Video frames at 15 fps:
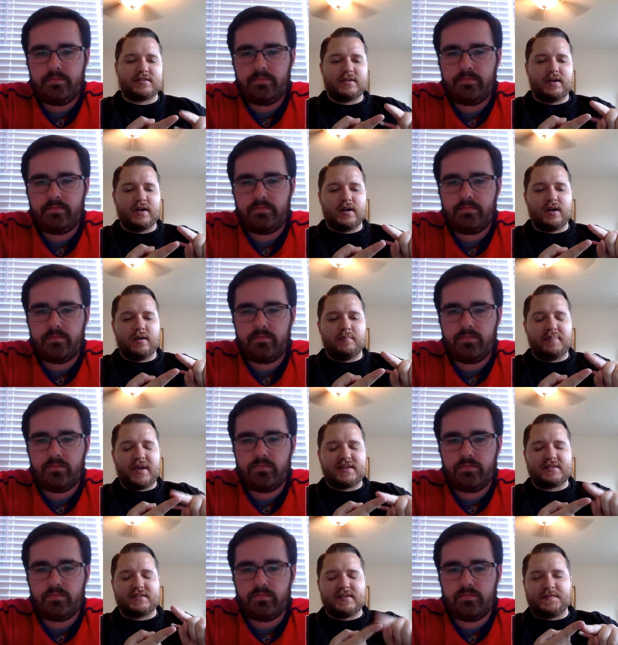Speaker 1: their
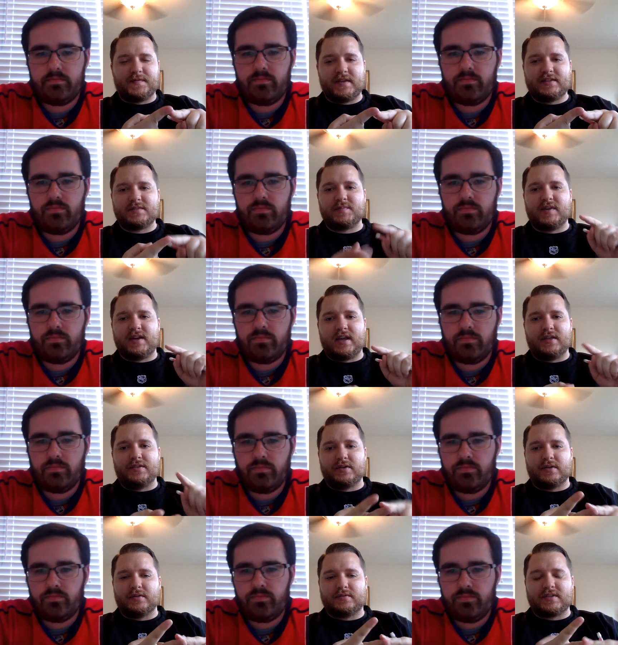best defenseman and
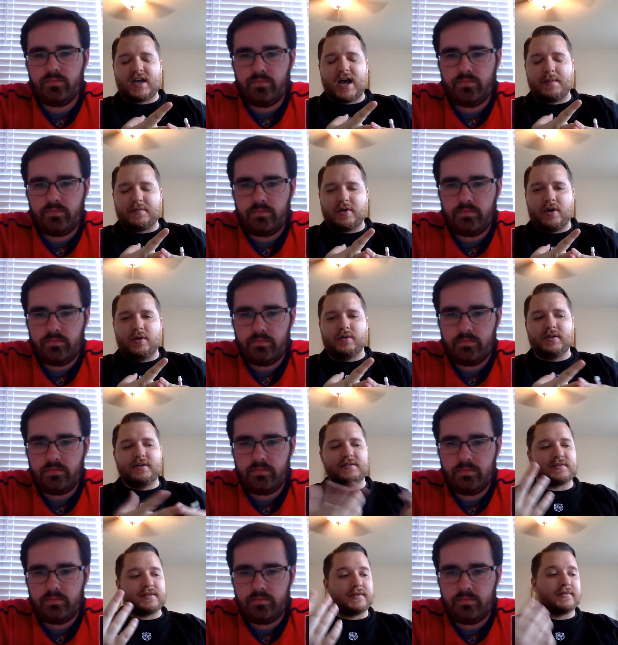their top
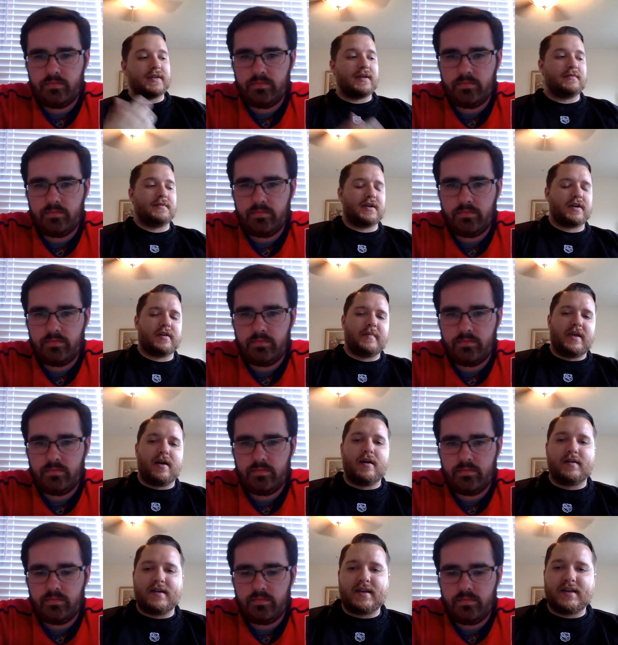goalie, so that they're going to be
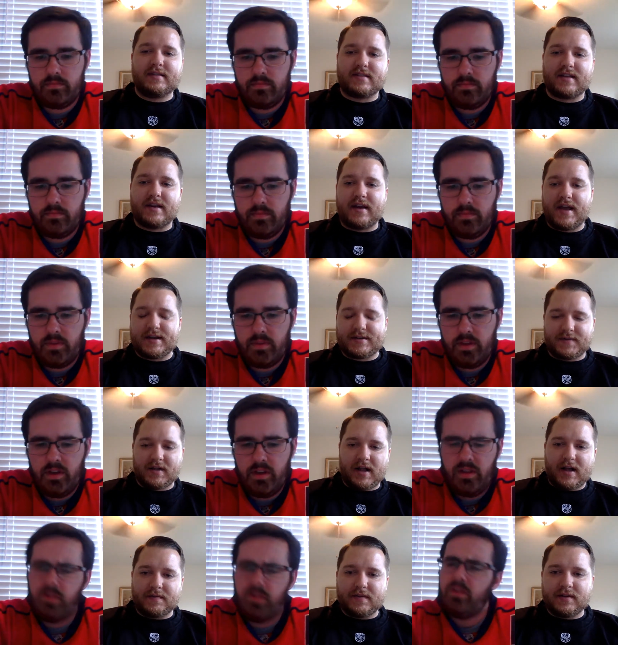hurting against that
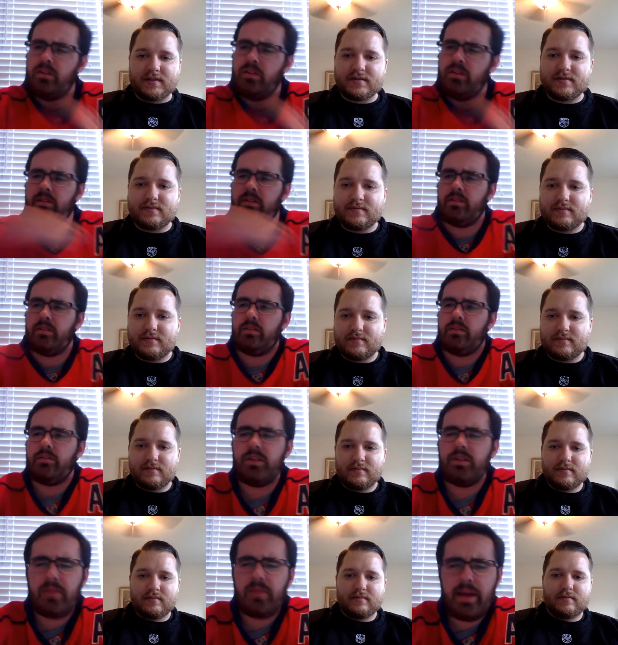Nashville offense.
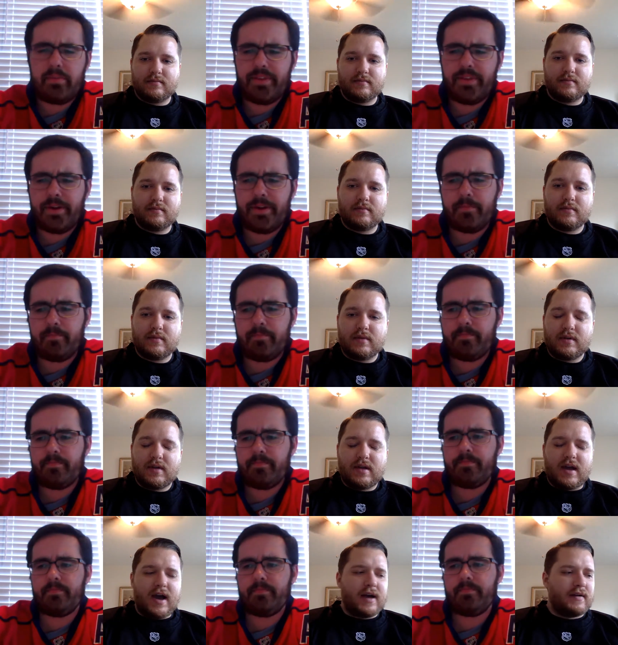
Speaker 2: Really, what happened there?
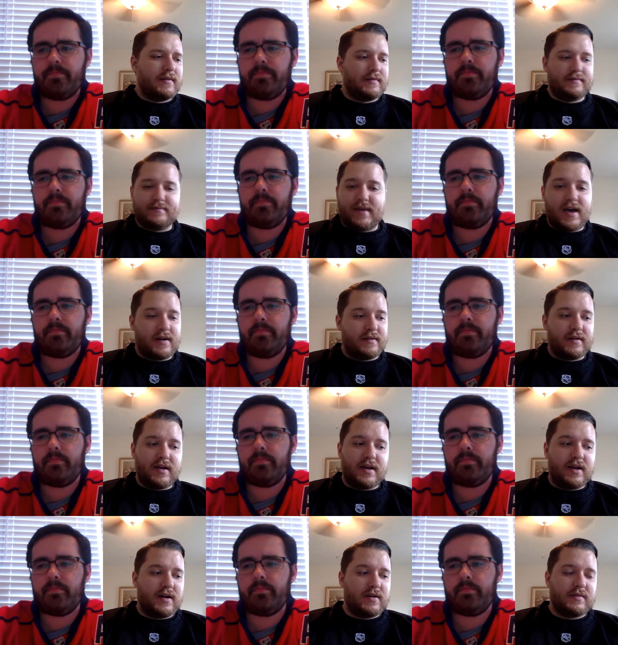
Speaker 1: I don't
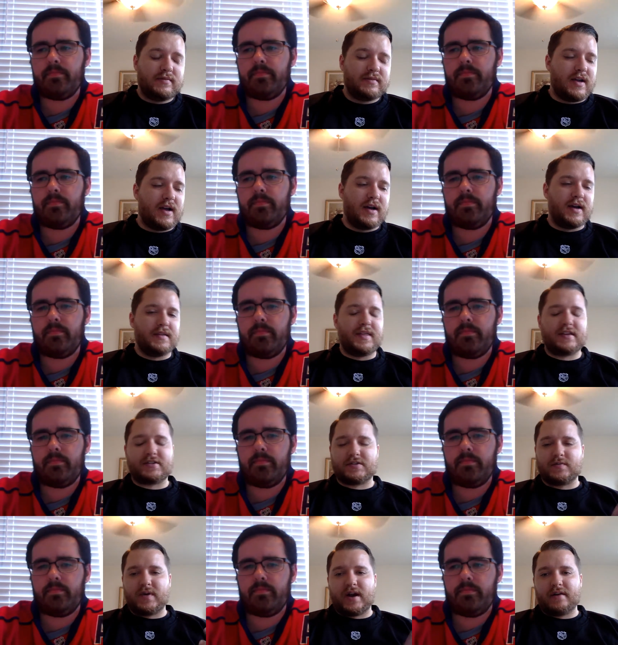know. That's
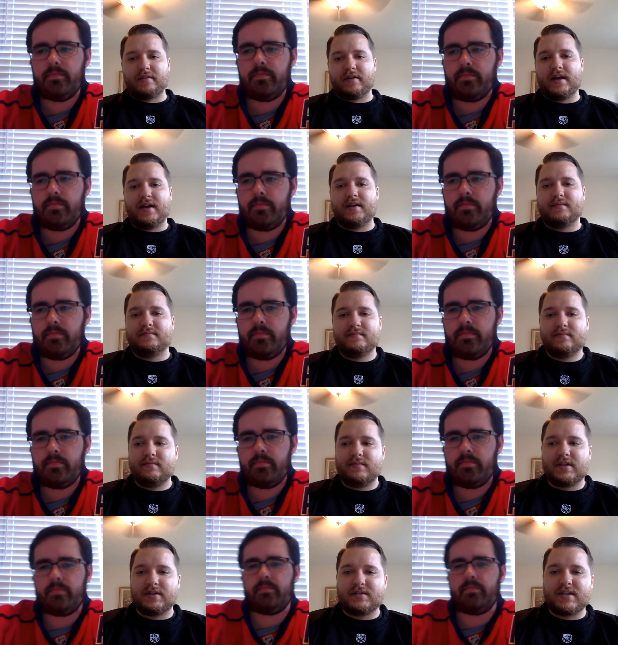just what I read.
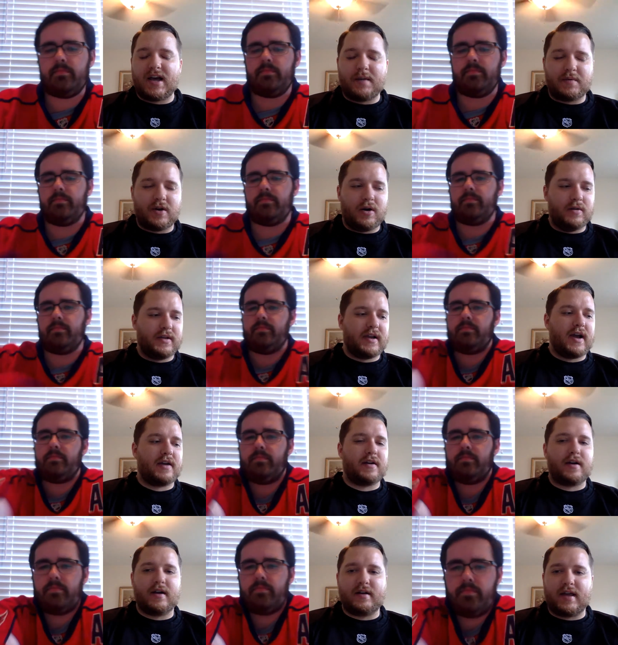Their top goalie got
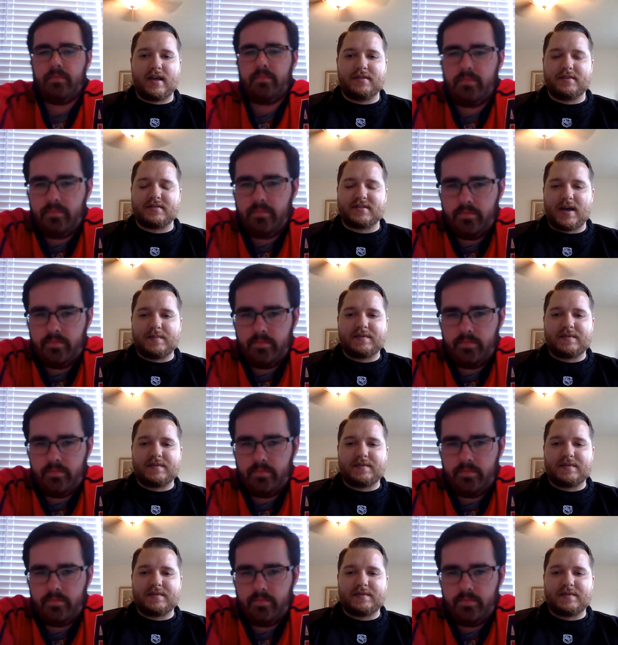hurt and their top